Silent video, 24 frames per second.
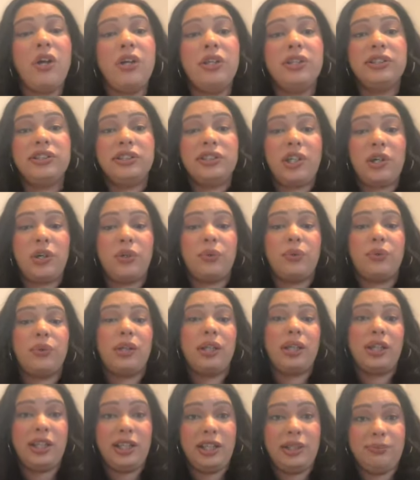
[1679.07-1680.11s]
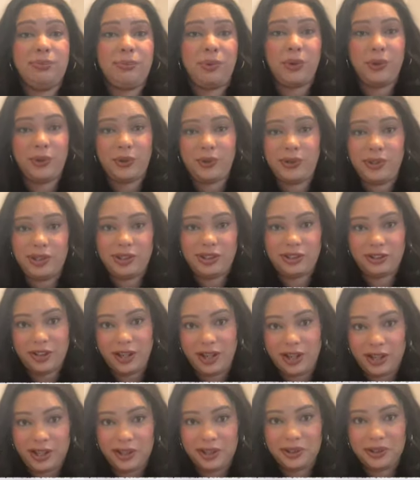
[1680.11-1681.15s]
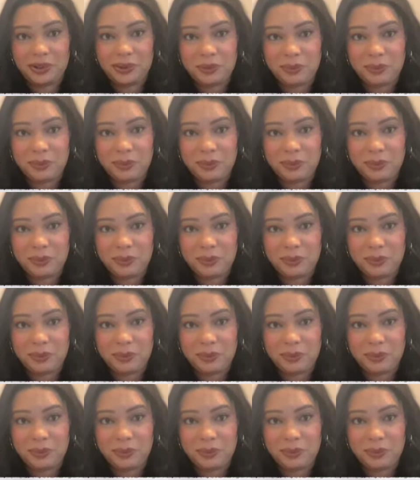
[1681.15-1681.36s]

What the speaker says: So keep on trying.